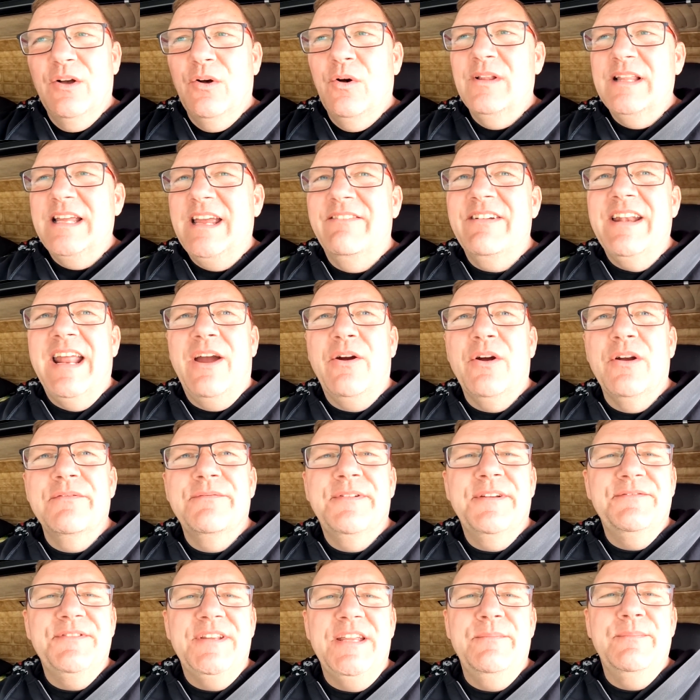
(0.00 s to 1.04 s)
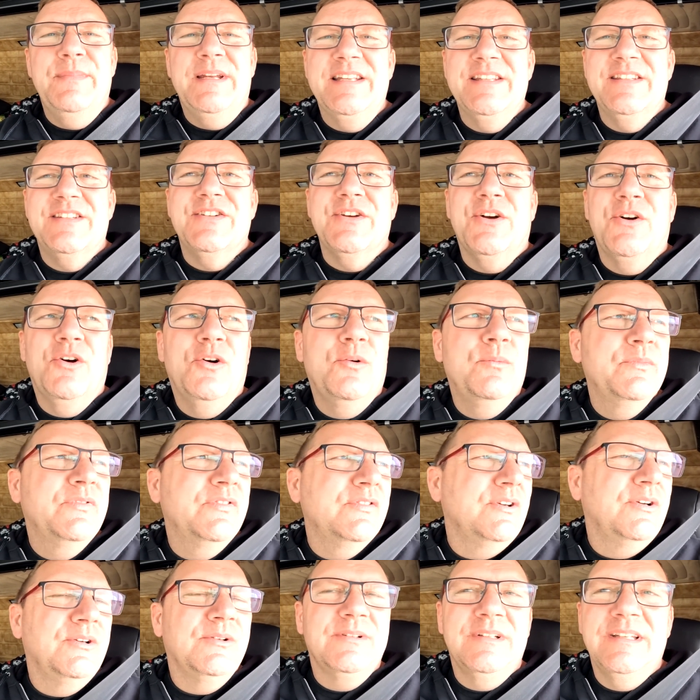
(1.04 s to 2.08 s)
only have an hour and 15 minutes to home.
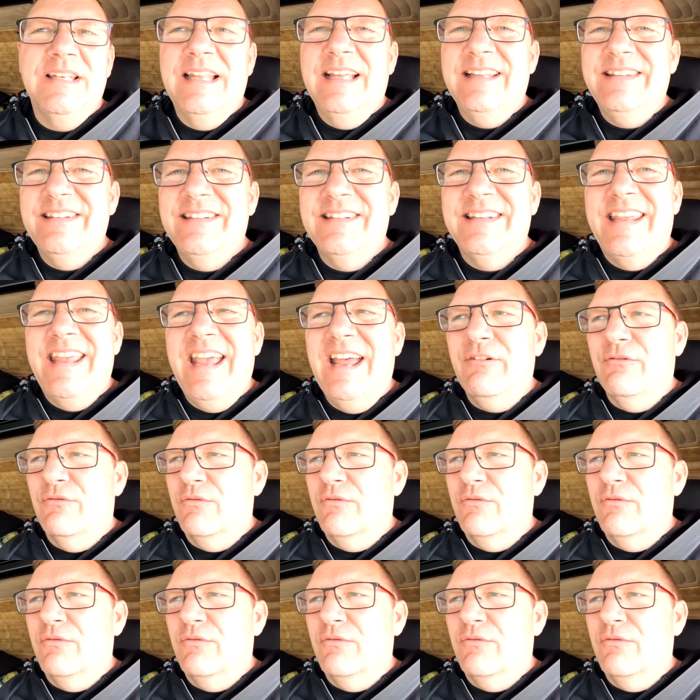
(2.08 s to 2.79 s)
So let's get